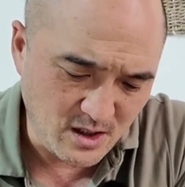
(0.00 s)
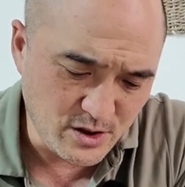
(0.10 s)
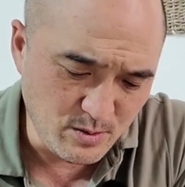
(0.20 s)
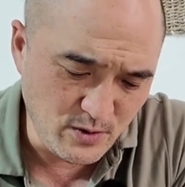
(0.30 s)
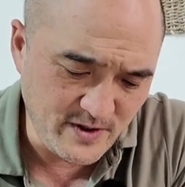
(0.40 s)

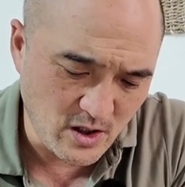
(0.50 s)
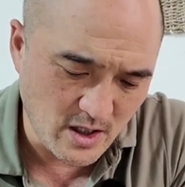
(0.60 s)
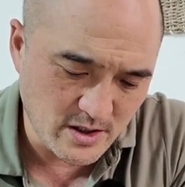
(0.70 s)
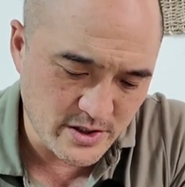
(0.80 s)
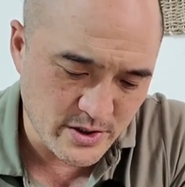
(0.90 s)
So moving
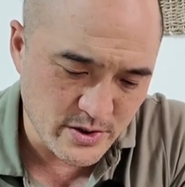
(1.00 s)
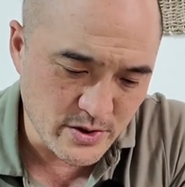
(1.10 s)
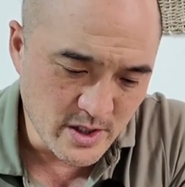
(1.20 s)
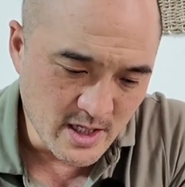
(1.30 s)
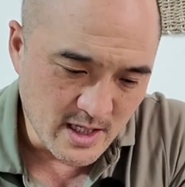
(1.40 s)
on
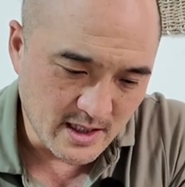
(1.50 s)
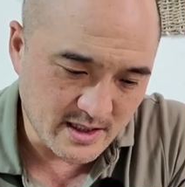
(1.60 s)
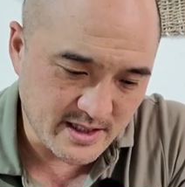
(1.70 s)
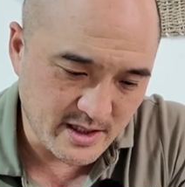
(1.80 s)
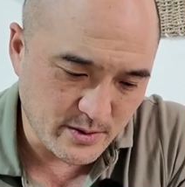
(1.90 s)
to,
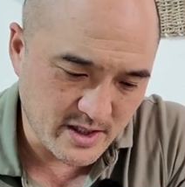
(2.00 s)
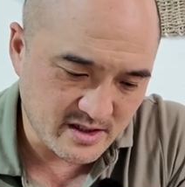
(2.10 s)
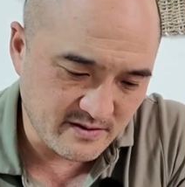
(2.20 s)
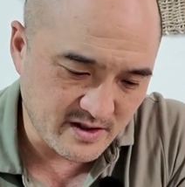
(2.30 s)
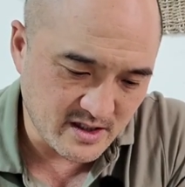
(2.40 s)
let's say, the
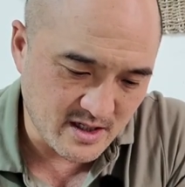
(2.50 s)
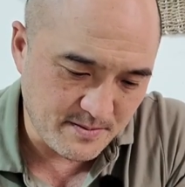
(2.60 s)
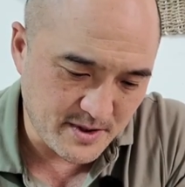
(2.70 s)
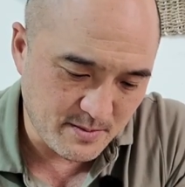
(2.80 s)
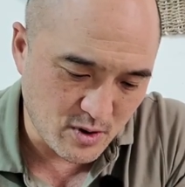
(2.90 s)
rest of this
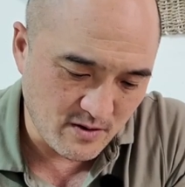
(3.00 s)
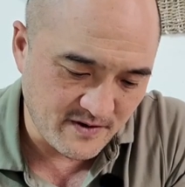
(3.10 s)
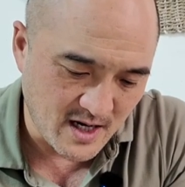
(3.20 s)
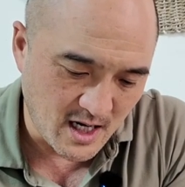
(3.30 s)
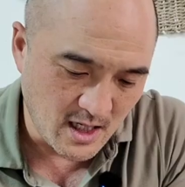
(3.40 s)
company
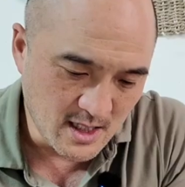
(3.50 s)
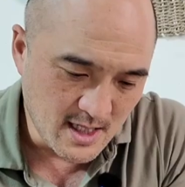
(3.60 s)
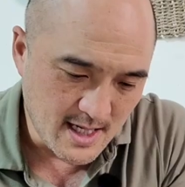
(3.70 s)
profile.